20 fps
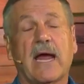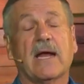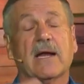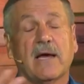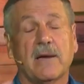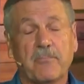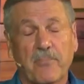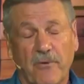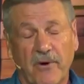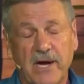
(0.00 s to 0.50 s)
and
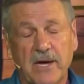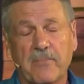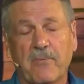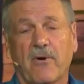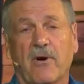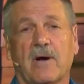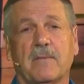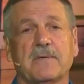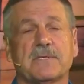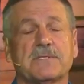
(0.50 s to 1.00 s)
I break
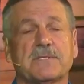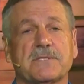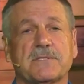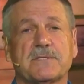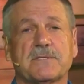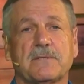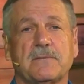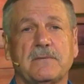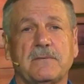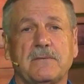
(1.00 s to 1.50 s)

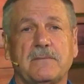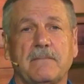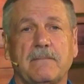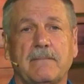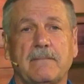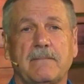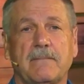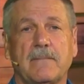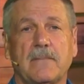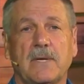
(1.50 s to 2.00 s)
promises.
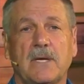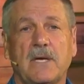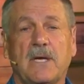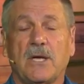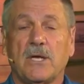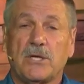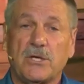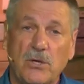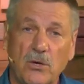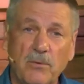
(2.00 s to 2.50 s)

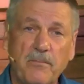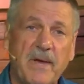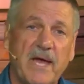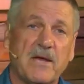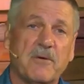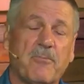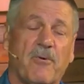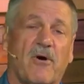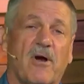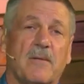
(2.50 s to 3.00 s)
You
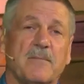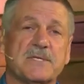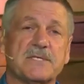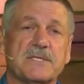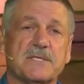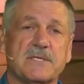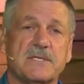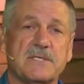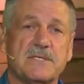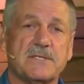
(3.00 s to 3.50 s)
make
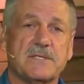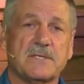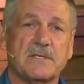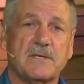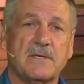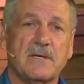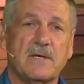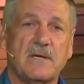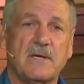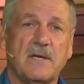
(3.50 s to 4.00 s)
promises
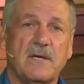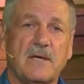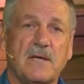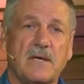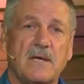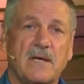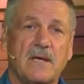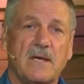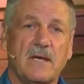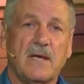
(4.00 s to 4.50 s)

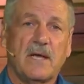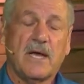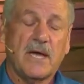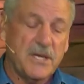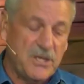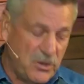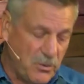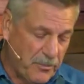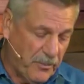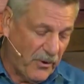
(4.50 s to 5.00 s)

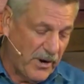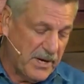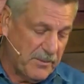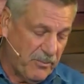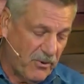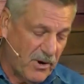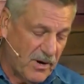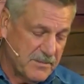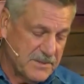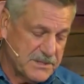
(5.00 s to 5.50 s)
and you
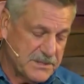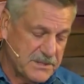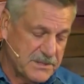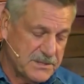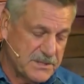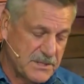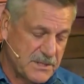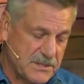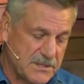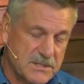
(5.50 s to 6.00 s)
break
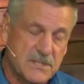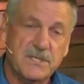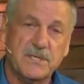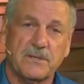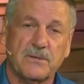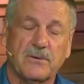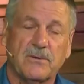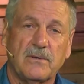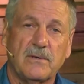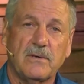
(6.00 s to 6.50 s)
promises
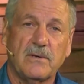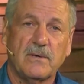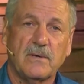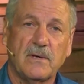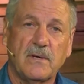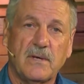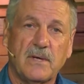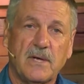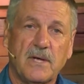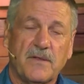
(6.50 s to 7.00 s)
too.
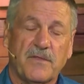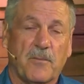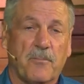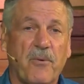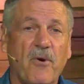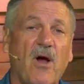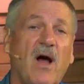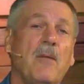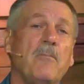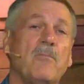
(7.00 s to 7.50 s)
And the
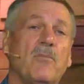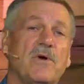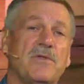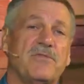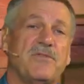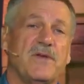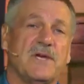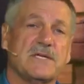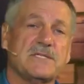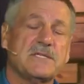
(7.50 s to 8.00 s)
problem
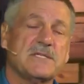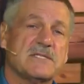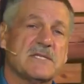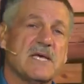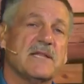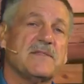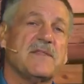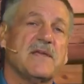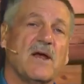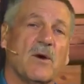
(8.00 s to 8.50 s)
with this is
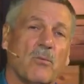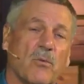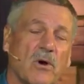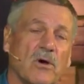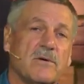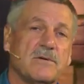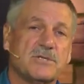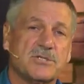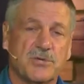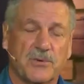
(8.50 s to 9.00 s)
that they
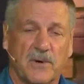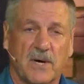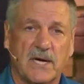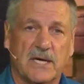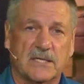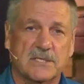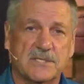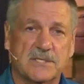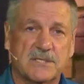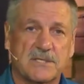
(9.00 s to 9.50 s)
erode
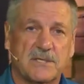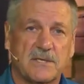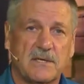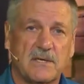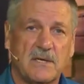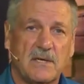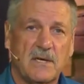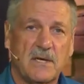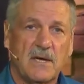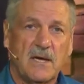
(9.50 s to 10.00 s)
trust.
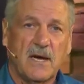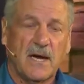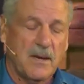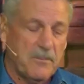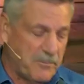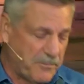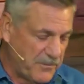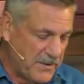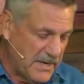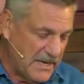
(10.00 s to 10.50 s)

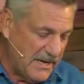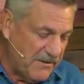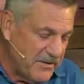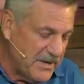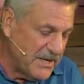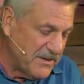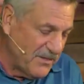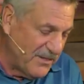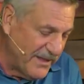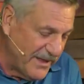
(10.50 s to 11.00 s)
Um,
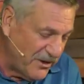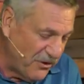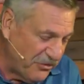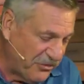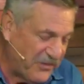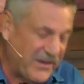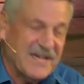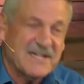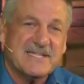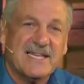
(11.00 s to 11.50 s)
even in little
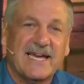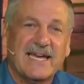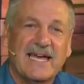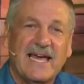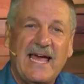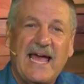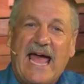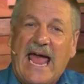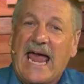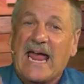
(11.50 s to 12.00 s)
things like,
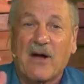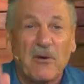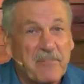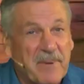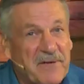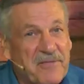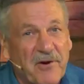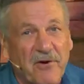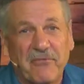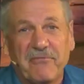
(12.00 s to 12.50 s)
hey, I'll
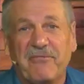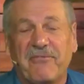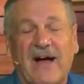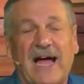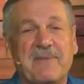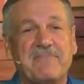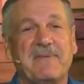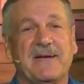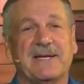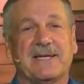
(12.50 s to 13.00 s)
be there in
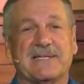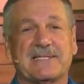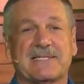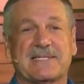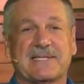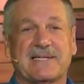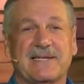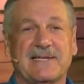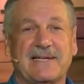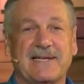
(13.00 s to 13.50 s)
five
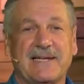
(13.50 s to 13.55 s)
minutes.